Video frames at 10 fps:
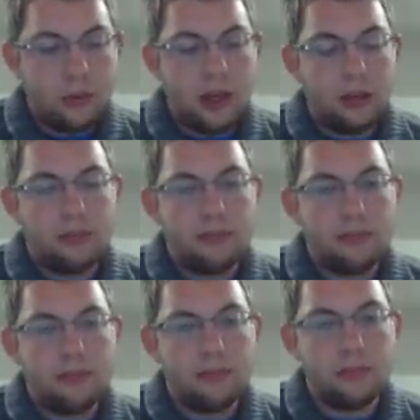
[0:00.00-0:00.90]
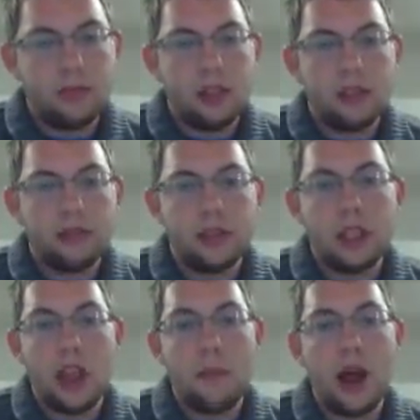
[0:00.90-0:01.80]
Well,
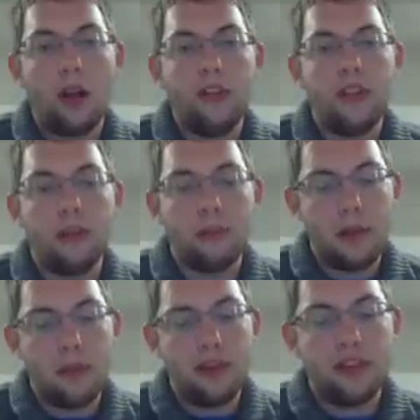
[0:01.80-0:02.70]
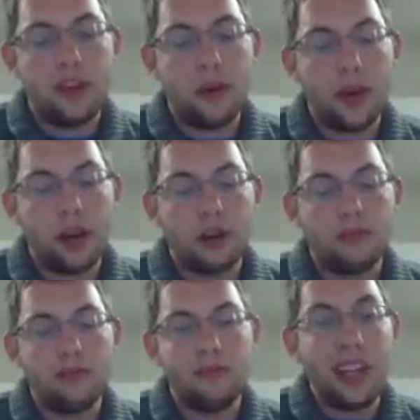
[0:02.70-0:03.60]
the Mesozoic era
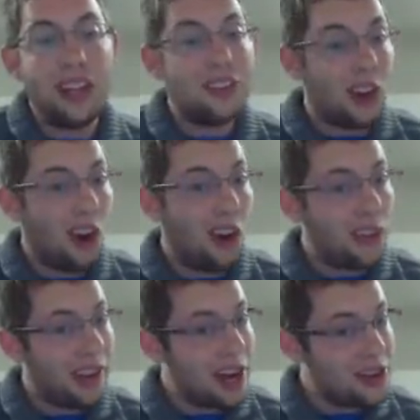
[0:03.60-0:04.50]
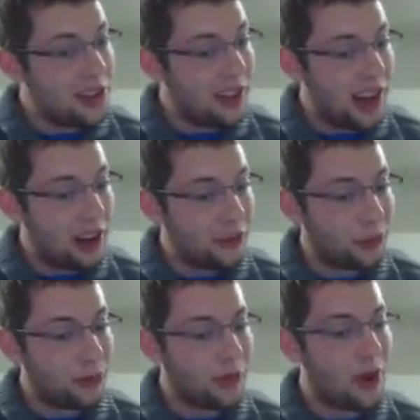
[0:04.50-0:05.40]
is called the Age of the
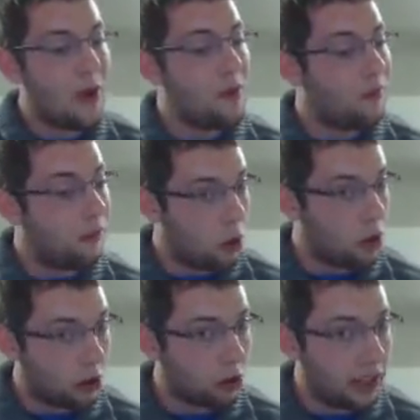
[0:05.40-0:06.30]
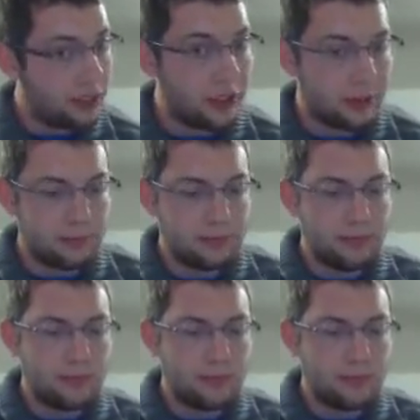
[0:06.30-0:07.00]
Dinosaurs for a reason.